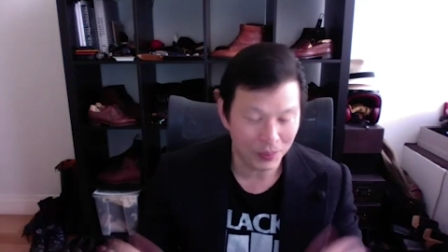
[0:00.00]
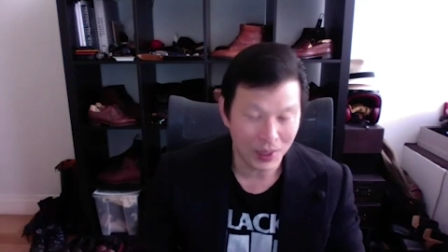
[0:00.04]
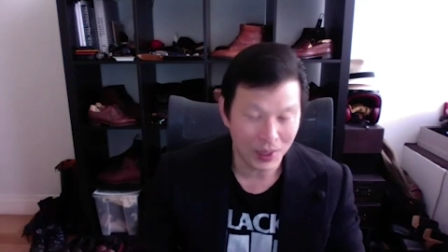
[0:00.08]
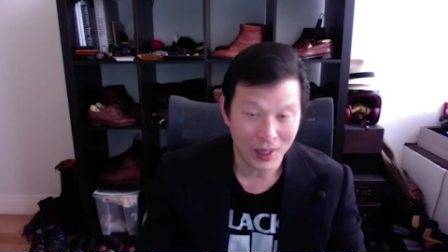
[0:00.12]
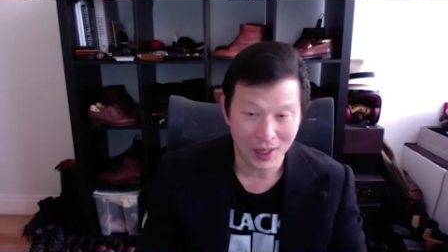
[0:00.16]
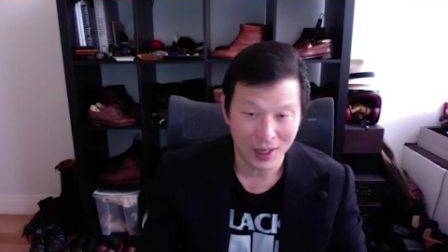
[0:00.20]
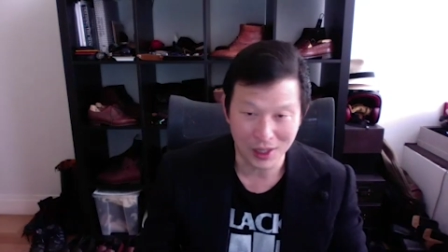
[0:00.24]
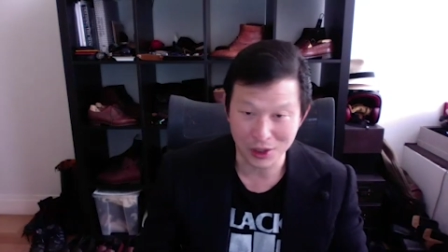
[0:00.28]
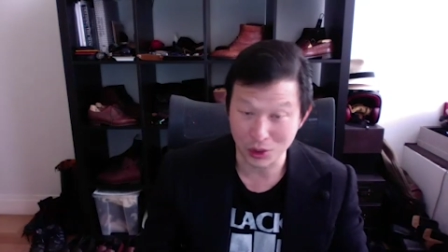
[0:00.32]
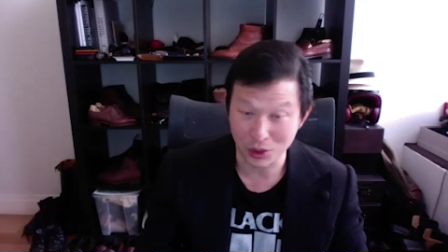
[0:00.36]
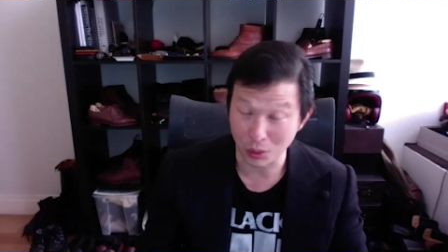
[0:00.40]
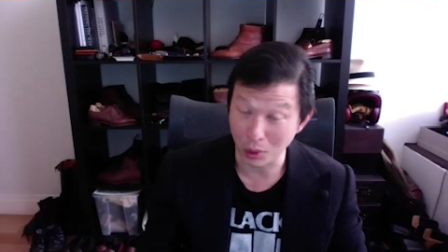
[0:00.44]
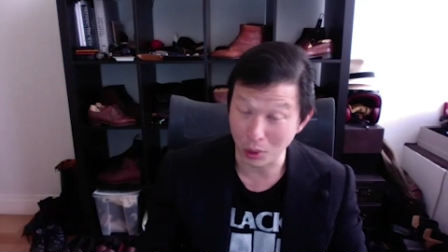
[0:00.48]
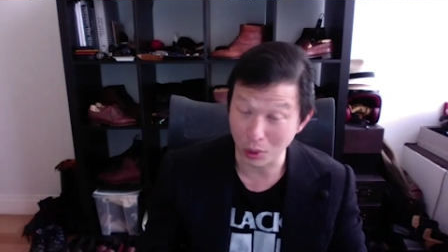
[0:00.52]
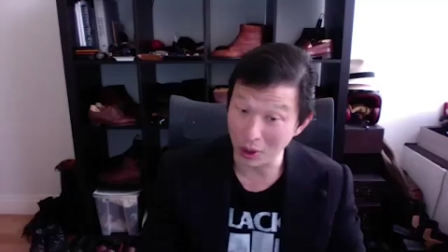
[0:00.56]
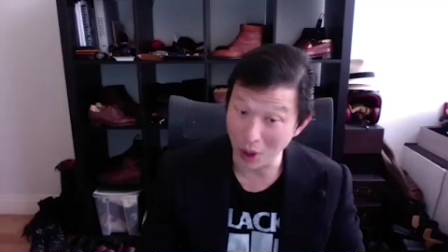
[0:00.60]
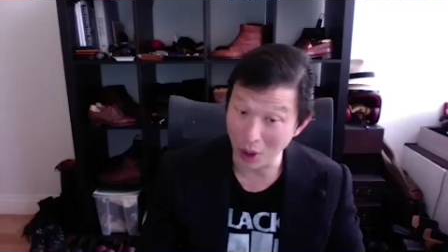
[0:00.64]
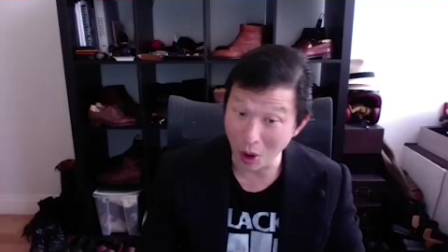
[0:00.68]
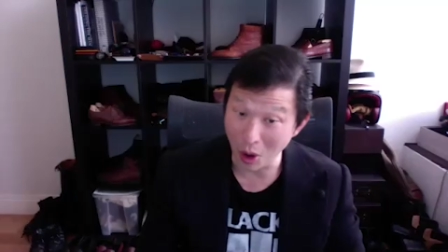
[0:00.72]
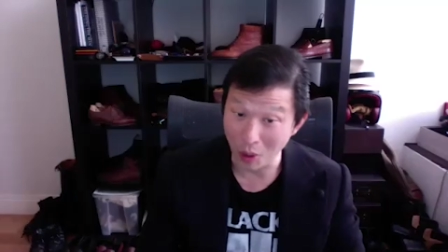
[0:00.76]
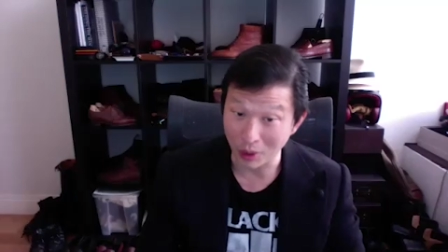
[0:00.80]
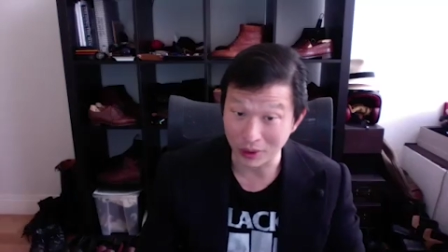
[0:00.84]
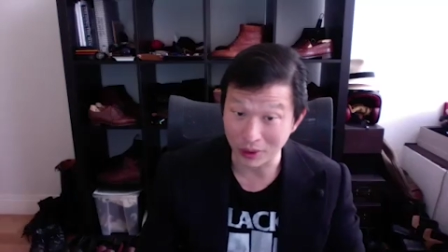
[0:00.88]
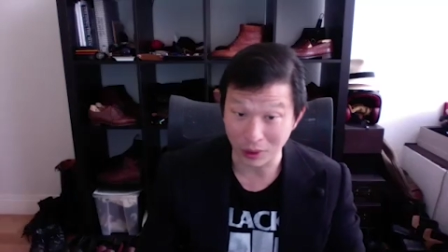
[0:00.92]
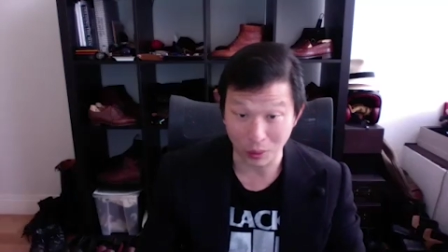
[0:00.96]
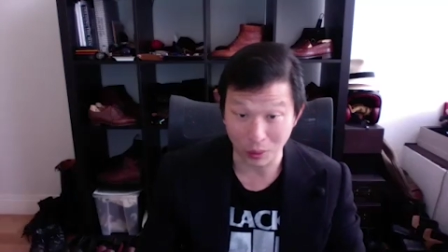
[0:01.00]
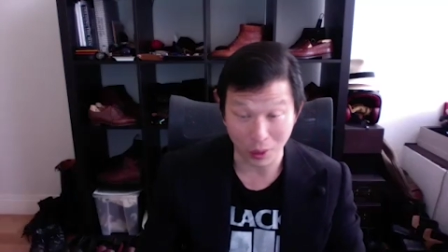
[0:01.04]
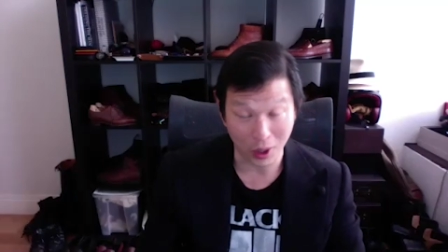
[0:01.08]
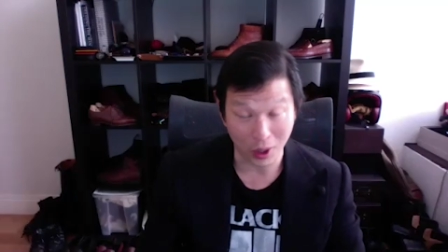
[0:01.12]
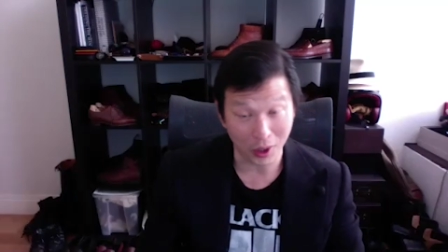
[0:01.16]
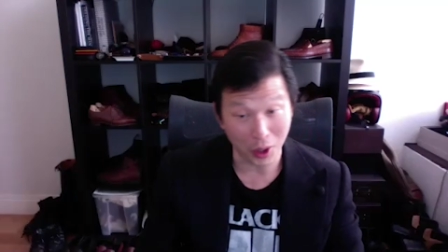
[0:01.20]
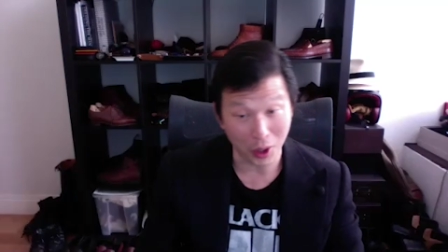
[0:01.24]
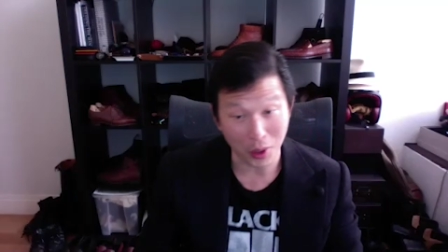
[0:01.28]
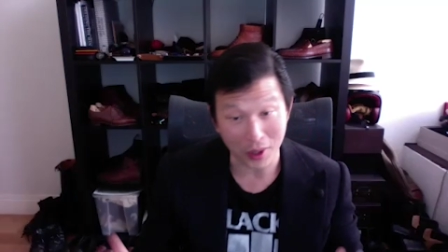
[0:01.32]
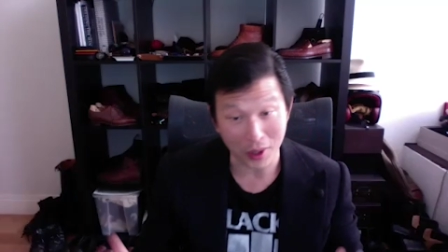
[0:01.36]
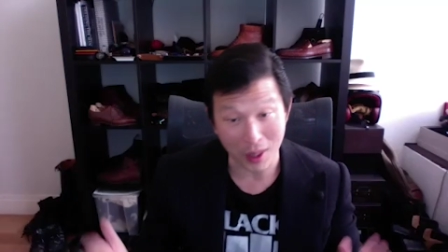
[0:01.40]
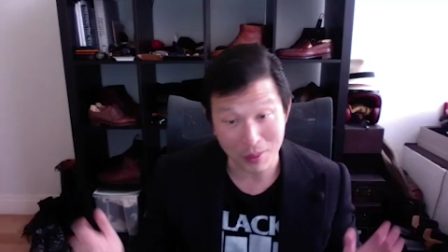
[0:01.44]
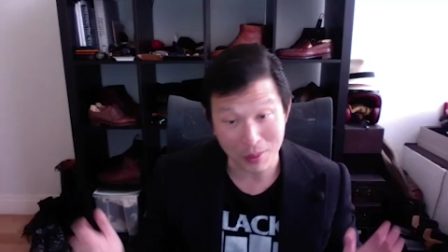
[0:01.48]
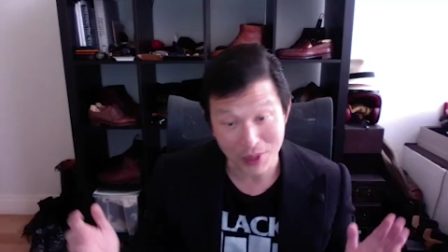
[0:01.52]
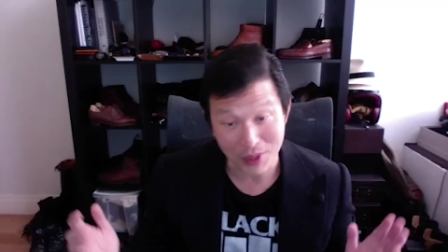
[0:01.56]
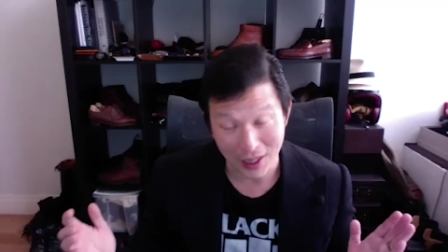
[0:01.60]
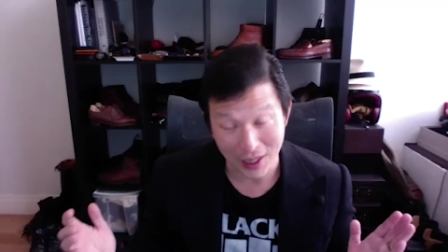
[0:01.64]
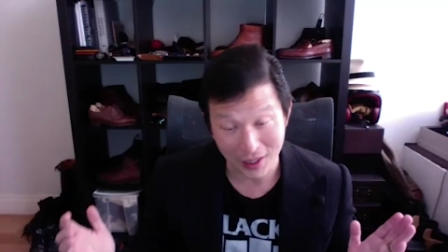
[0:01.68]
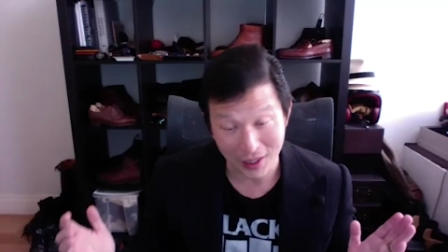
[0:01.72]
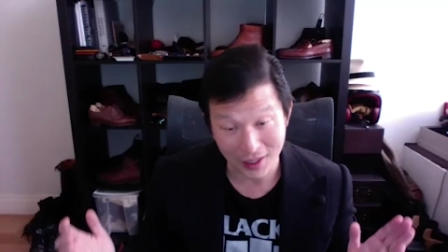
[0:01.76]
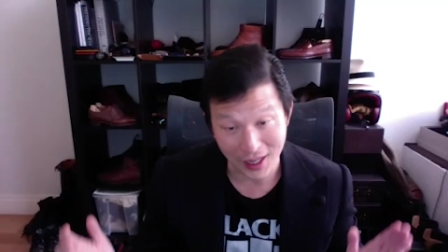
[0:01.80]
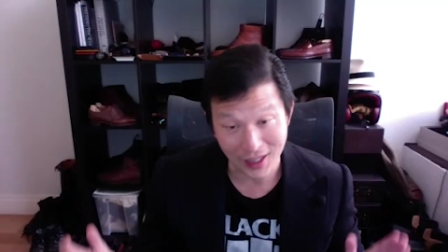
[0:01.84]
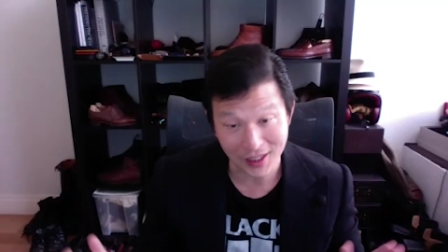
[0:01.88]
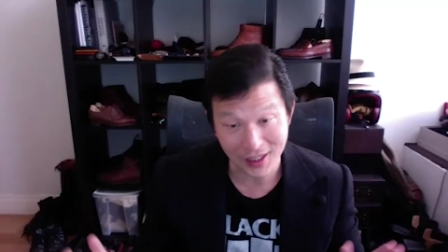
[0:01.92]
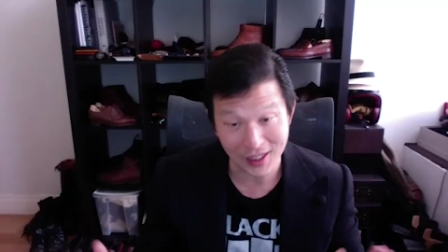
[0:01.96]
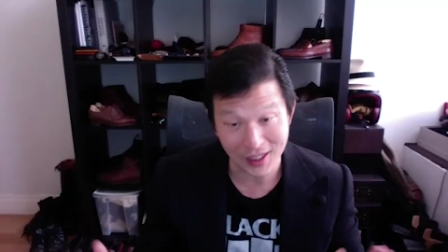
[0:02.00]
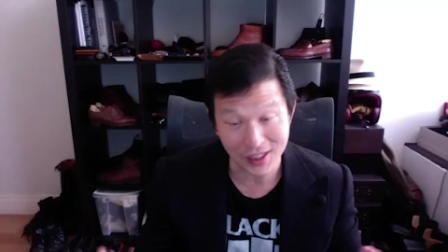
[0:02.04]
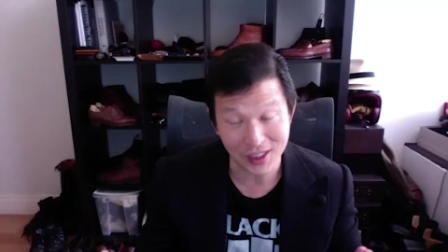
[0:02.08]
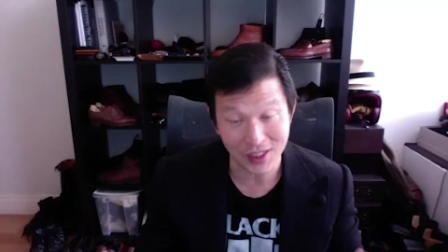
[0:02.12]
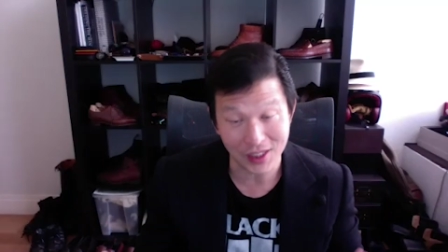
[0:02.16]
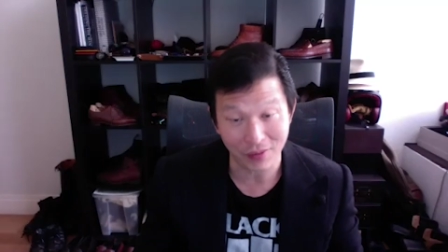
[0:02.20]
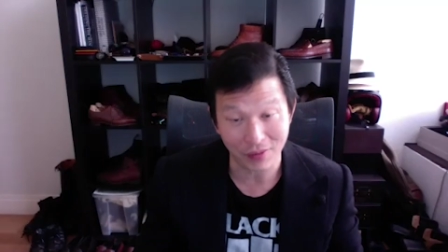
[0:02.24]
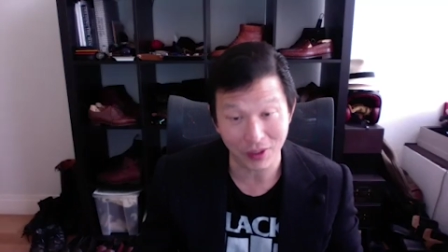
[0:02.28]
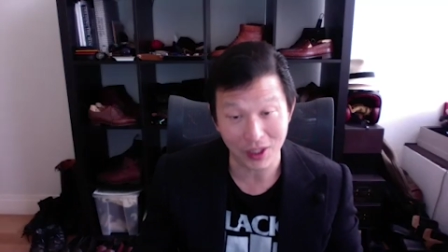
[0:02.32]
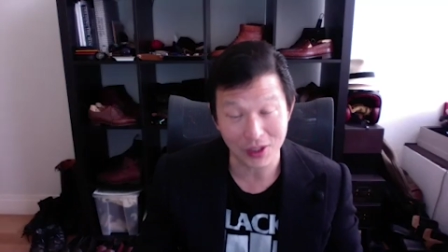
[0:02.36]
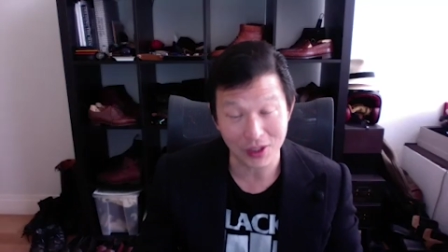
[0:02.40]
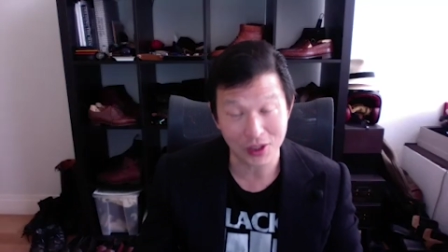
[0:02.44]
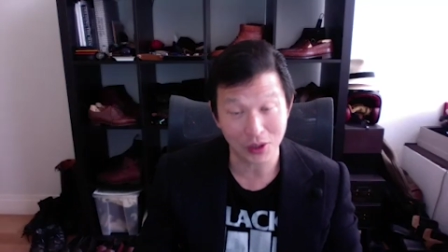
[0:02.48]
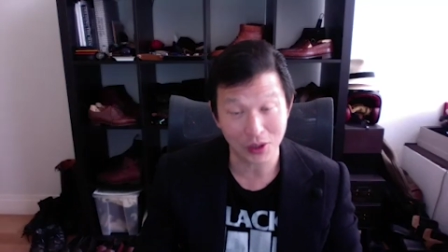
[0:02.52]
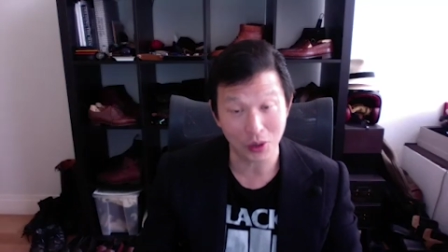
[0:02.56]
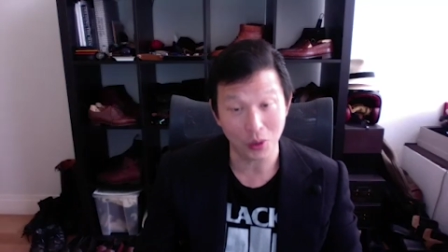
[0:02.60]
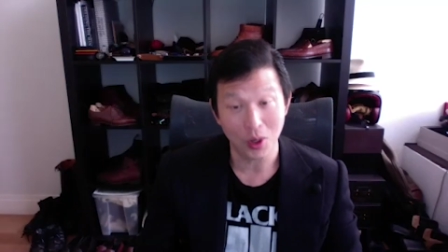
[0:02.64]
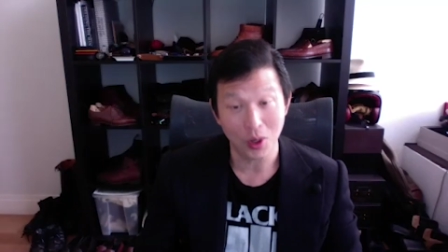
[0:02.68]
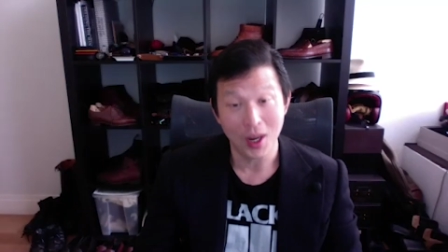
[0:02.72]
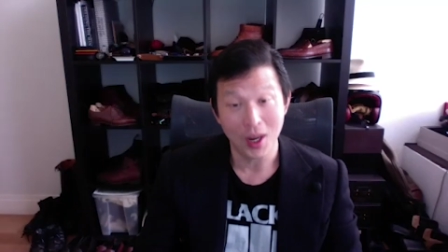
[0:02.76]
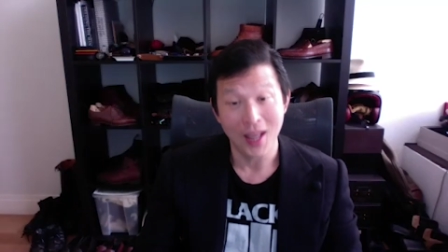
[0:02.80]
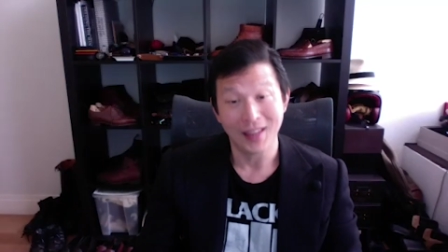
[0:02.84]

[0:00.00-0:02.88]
is the Royal Oak. The Royal Oak comes out in 1972.